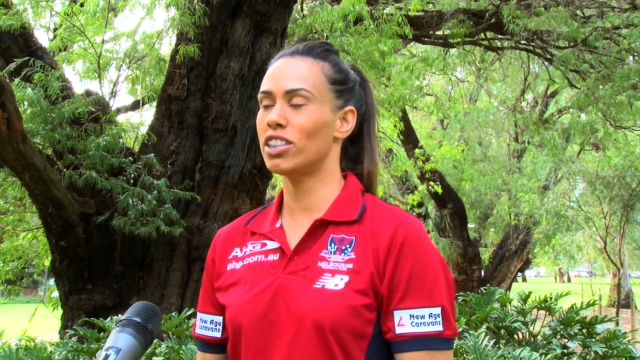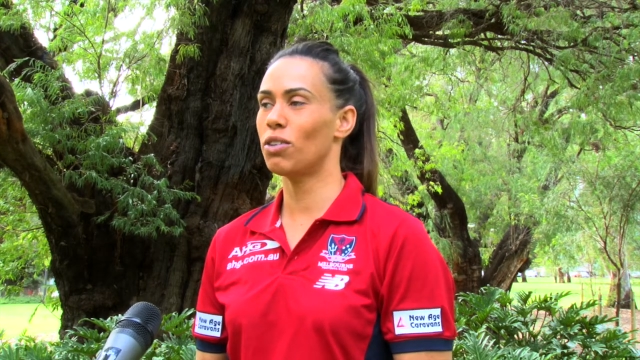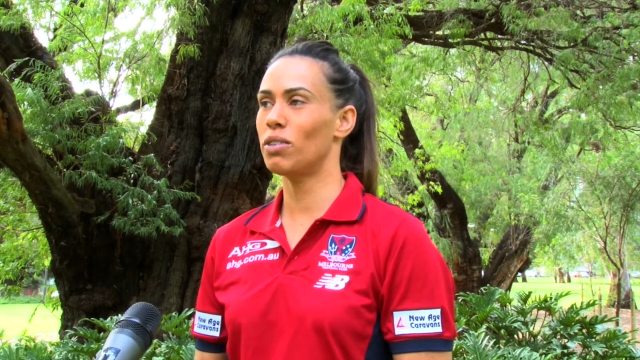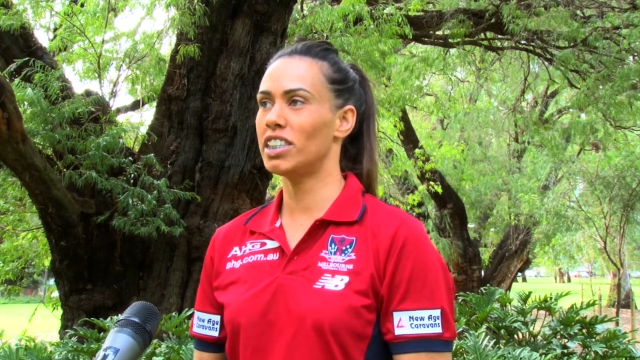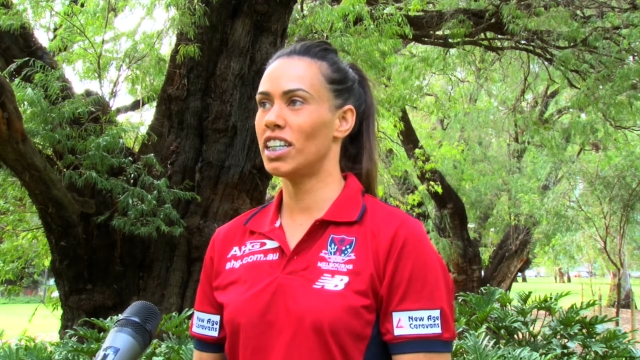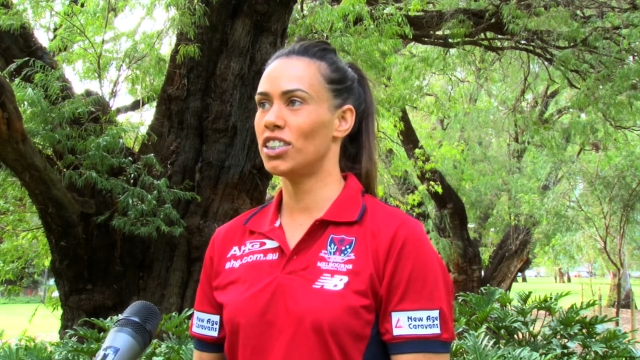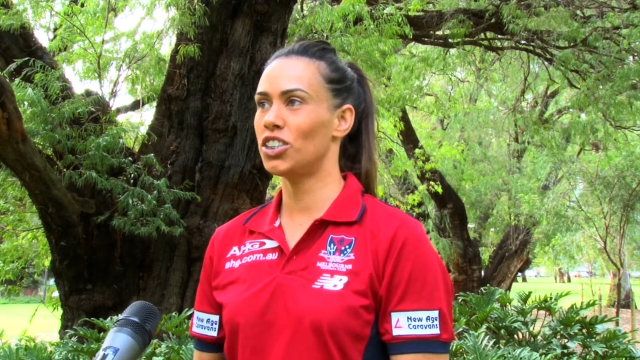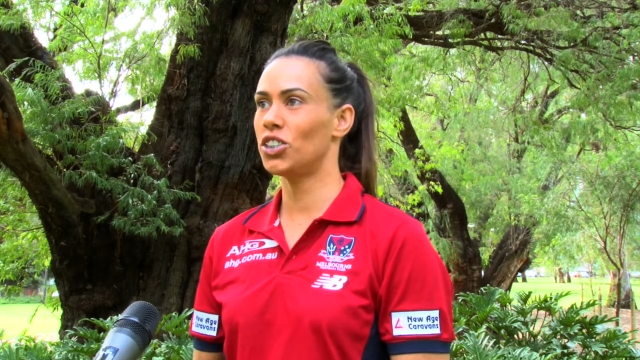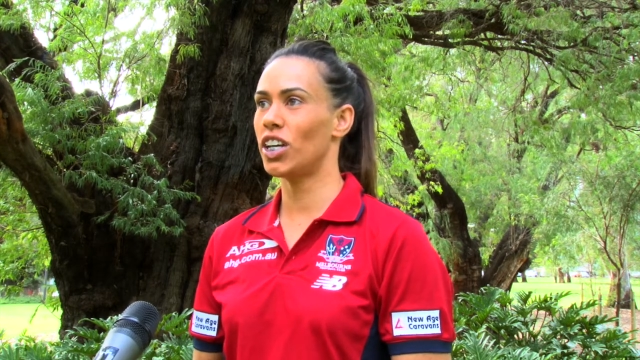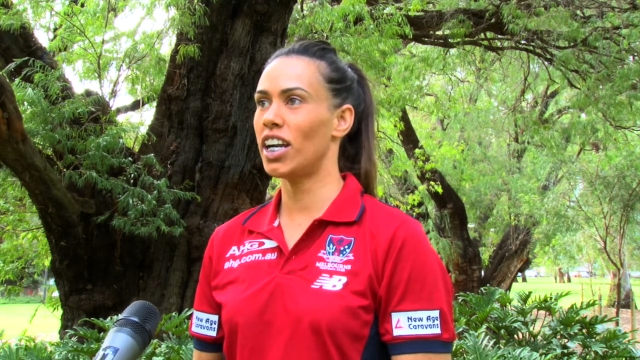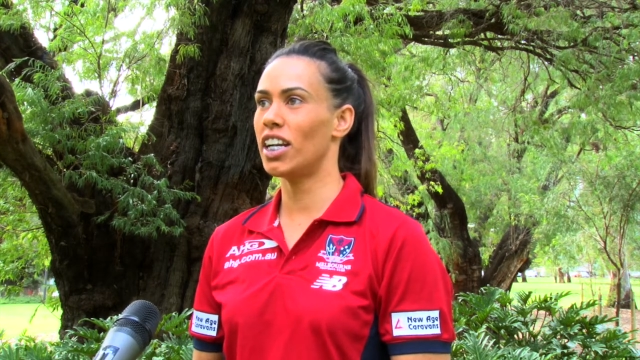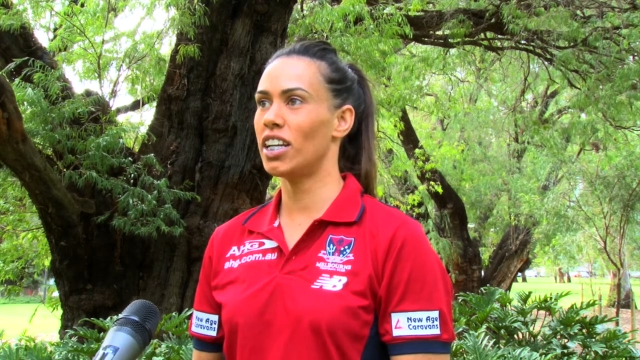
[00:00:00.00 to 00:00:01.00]
So I went down to
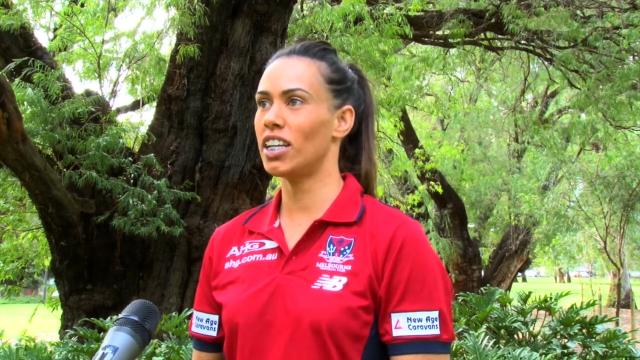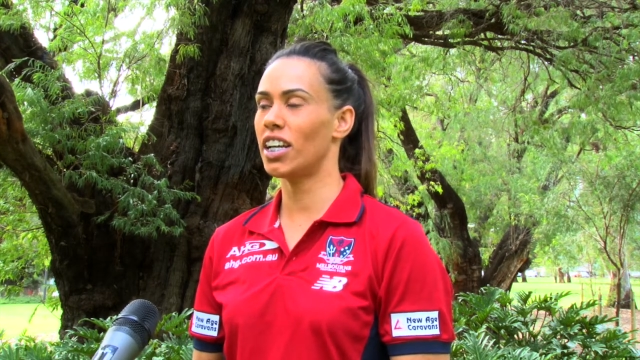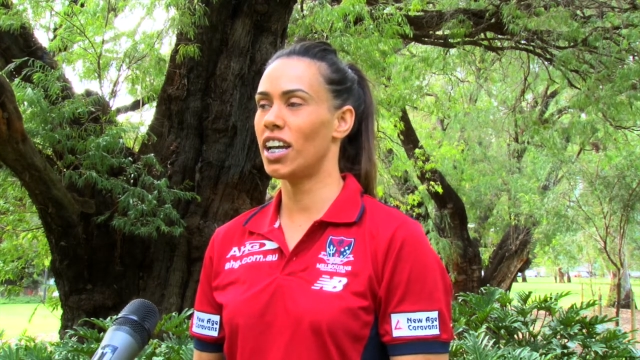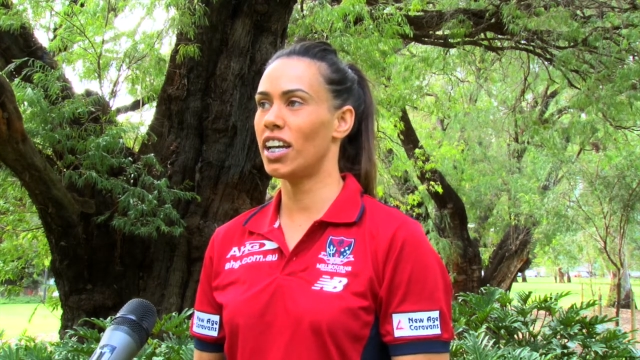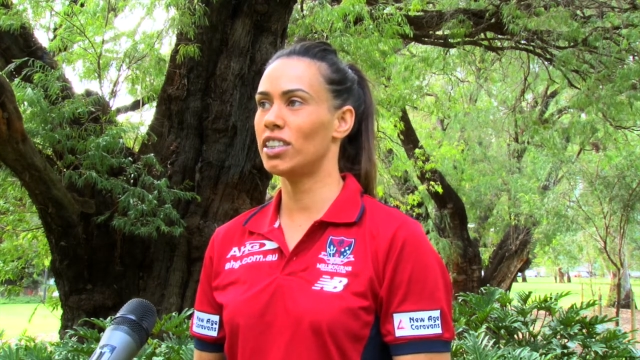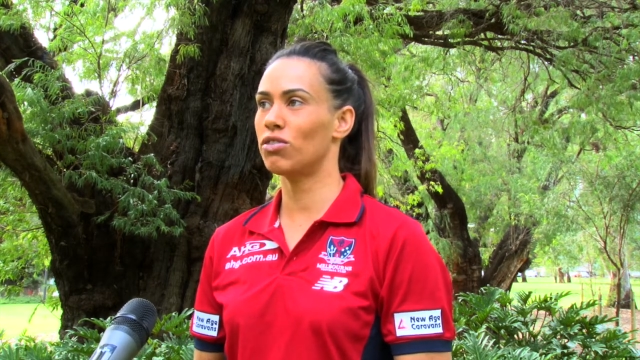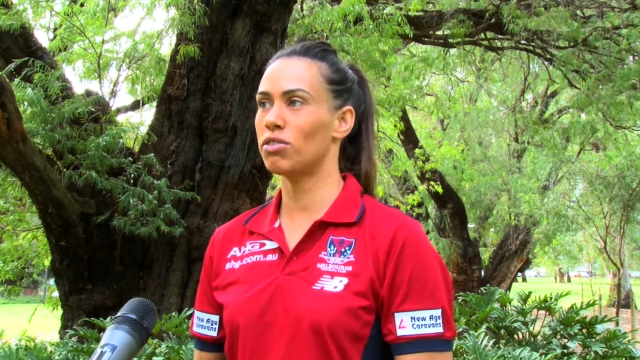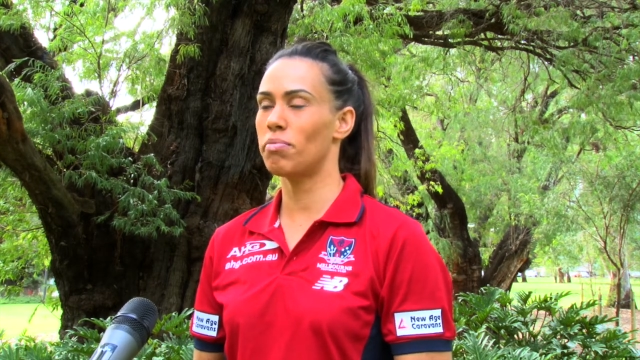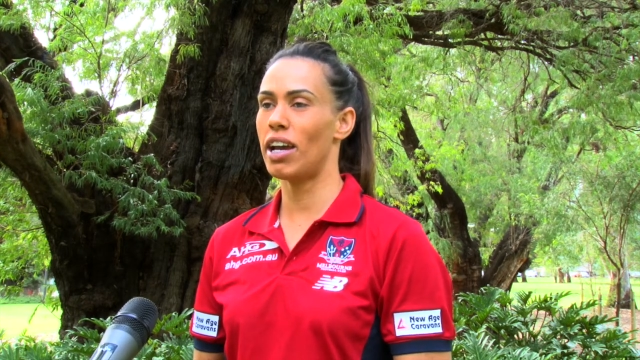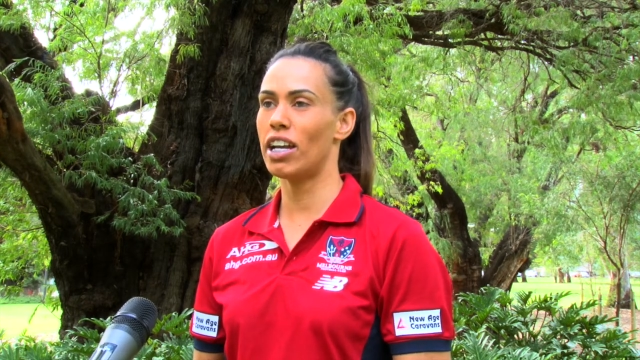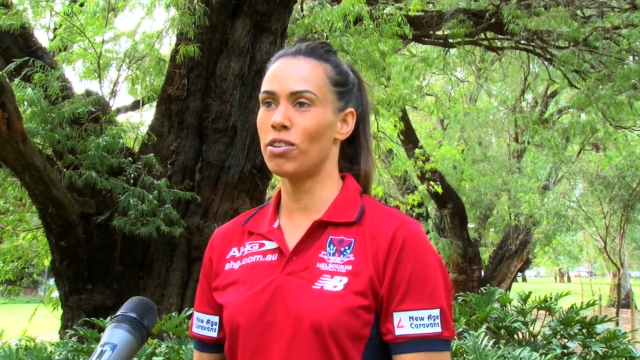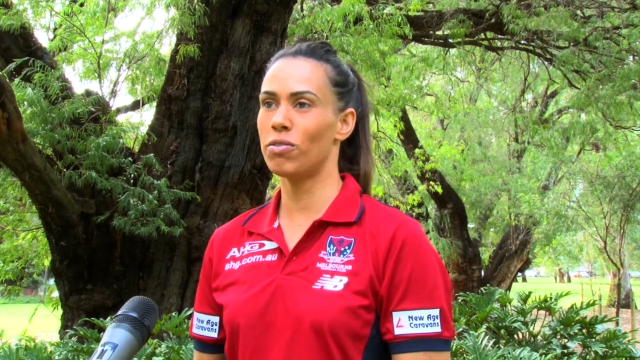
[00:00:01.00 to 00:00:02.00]
training at East
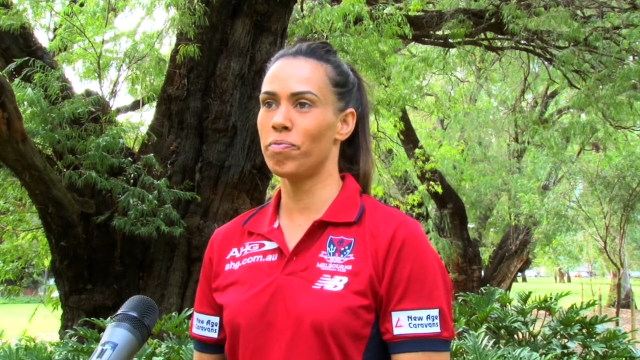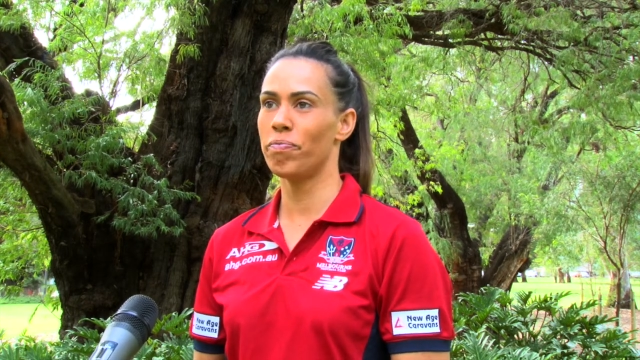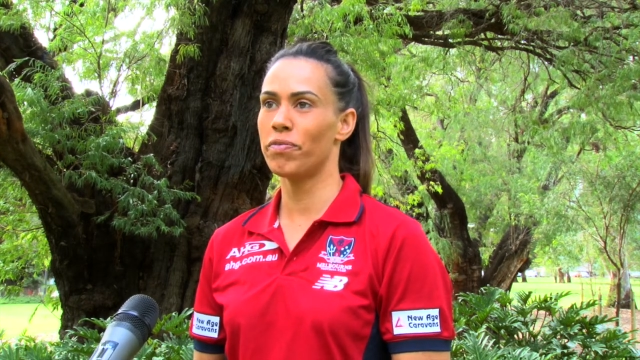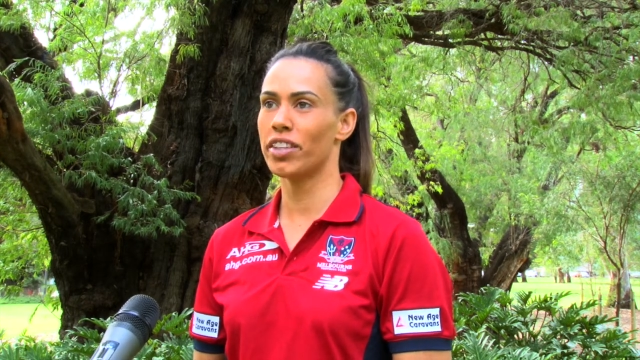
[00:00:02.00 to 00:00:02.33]
Fremantle,